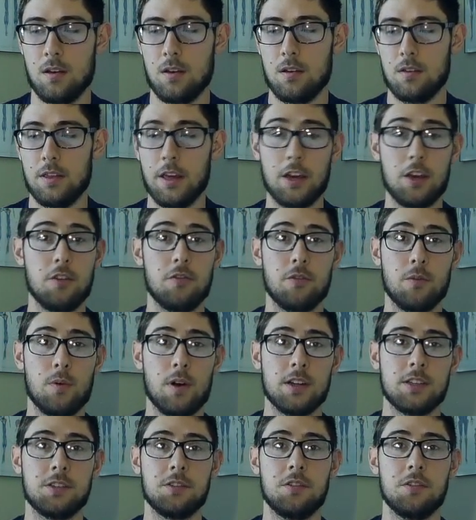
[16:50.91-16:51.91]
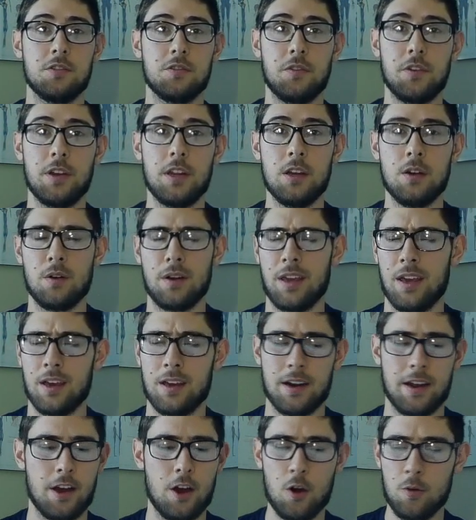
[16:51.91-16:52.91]
Thank you for watching this video. Again,
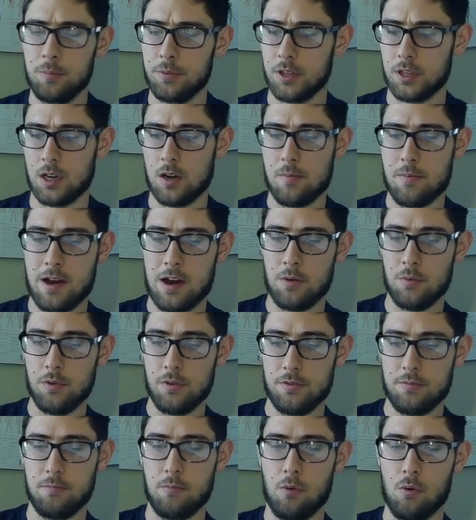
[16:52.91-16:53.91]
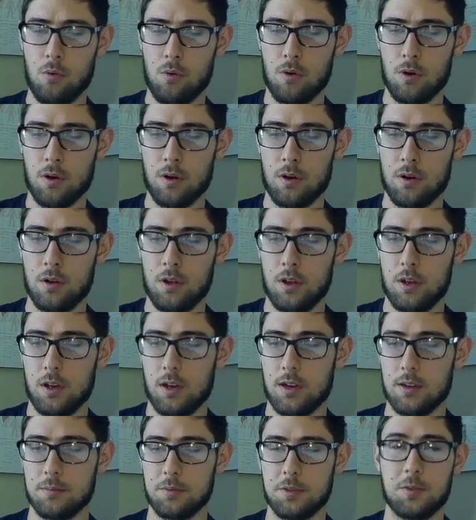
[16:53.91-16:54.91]
I hope to come out with more
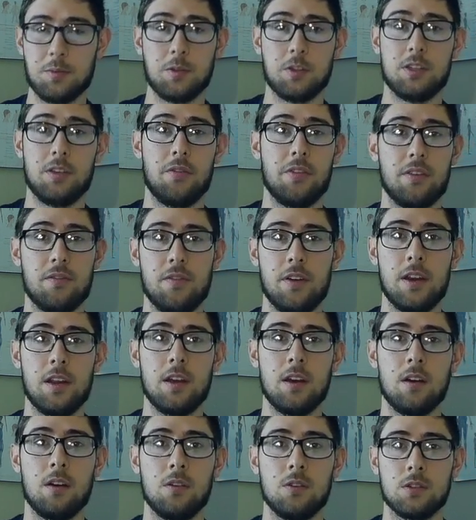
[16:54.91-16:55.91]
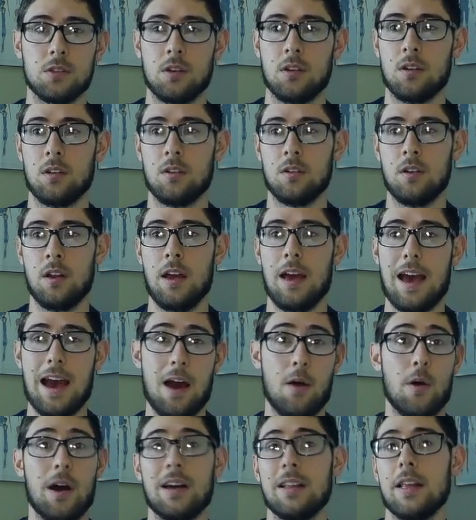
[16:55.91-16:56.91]
specific videos on
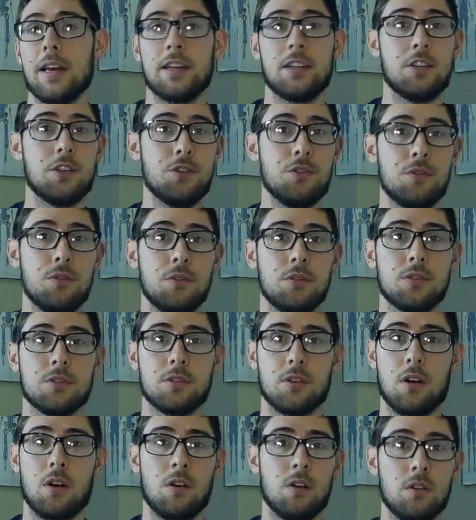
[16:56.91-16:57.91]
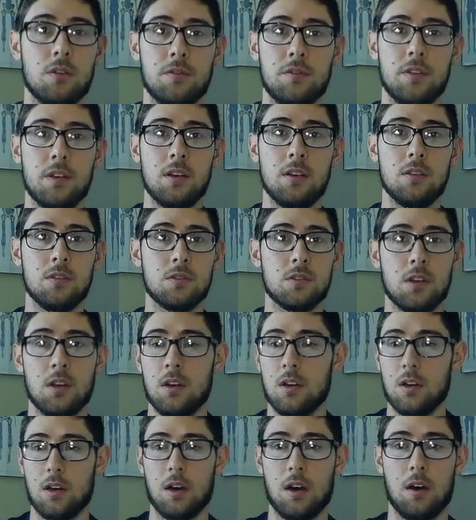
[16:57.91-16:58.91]
how I like to use all of these
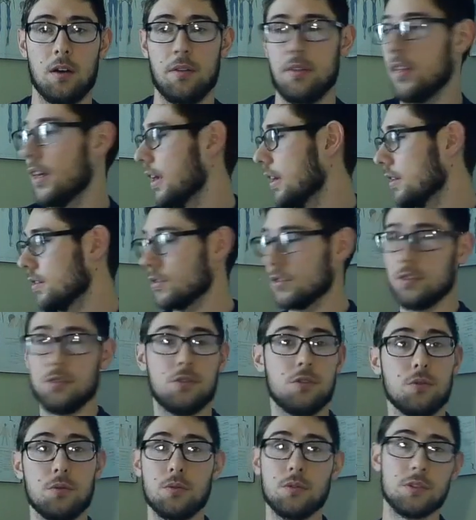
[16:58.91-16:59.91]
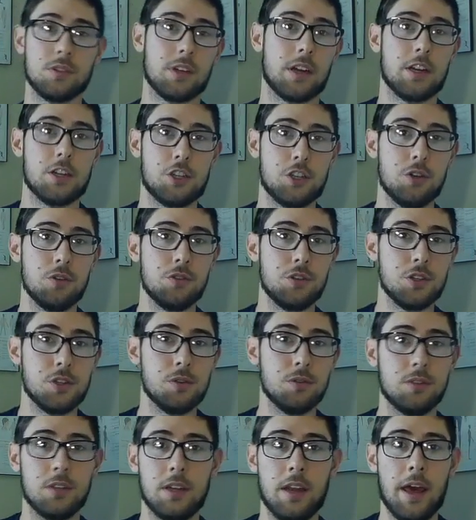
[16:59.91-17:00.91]
things and tools that I showed you
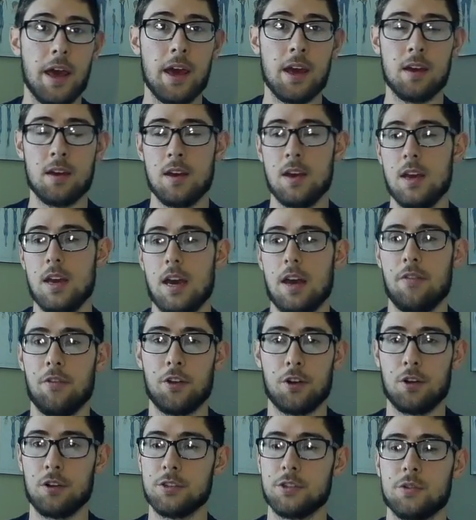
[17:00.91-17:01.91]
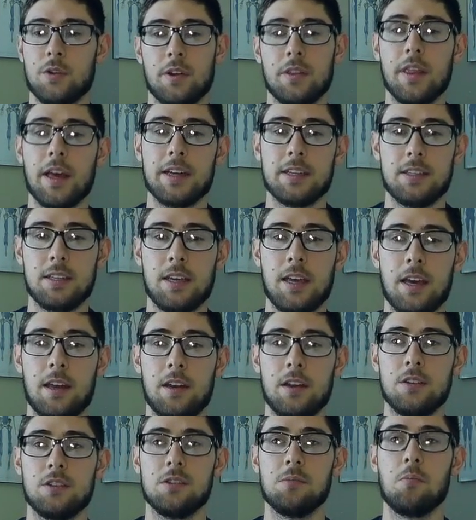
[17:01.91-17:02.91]
today. And then also I'd like to get
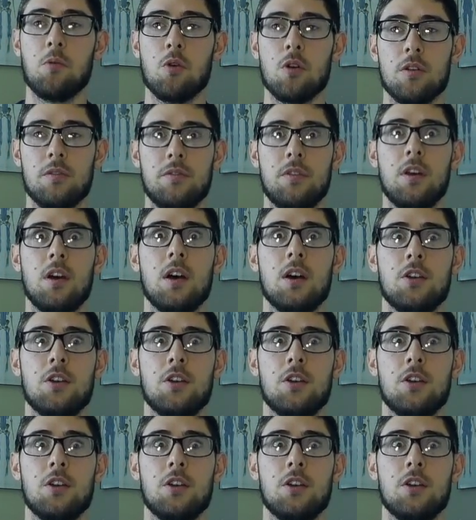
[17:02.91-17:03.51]
into more of the